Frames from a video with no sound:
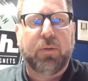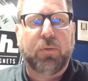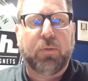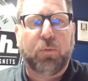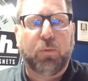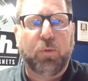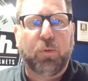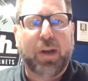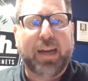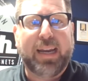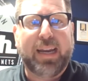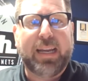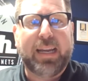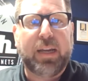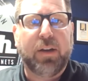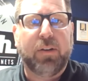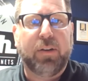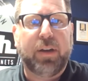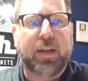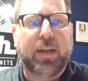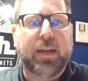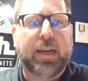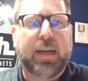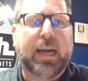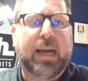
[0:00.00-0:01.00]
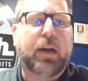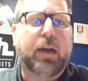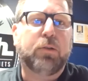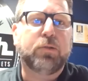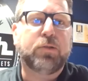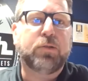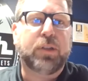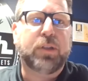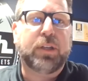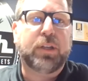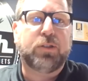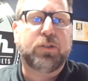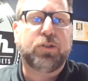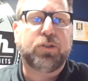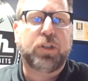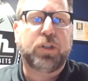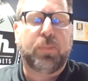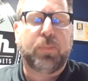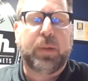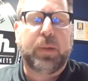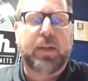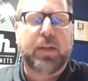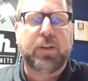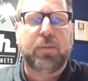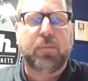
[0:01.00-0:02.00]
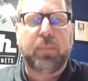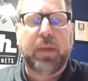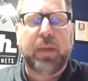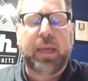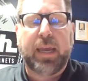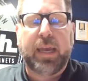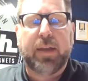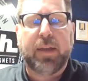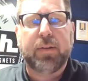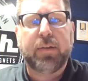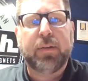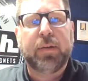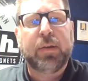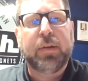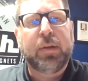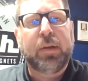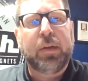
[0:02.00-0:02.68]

right here in-house and can ship on demand,